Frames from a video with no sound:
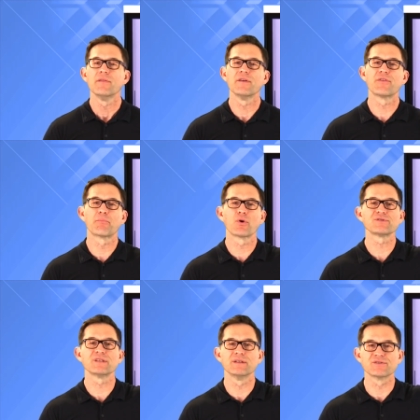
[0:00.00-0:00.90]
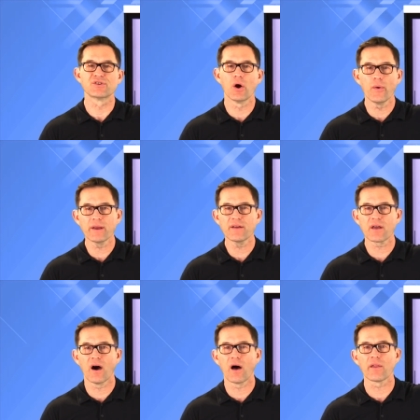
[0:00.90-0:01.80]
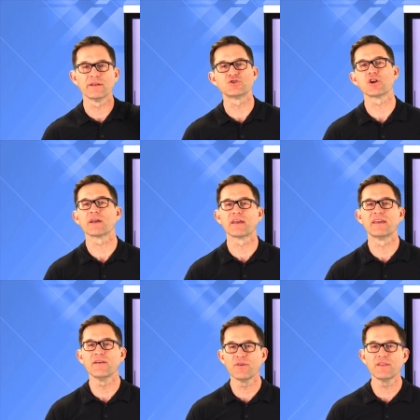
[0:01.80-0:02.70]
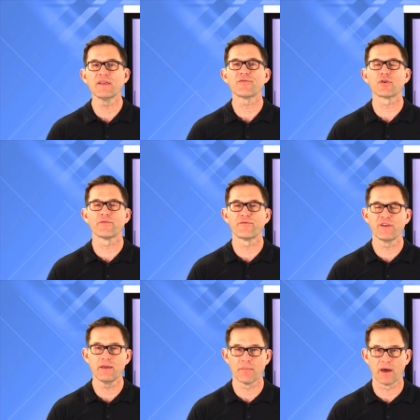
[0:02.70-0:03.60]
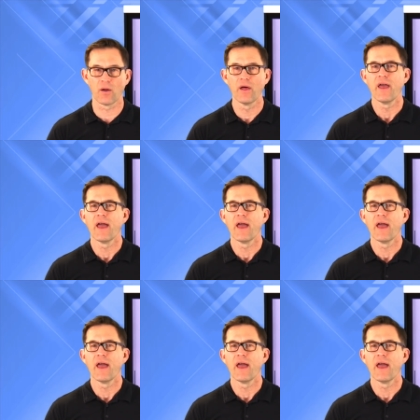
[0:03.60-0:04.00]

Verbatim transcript: that the person is going to college given that they're female,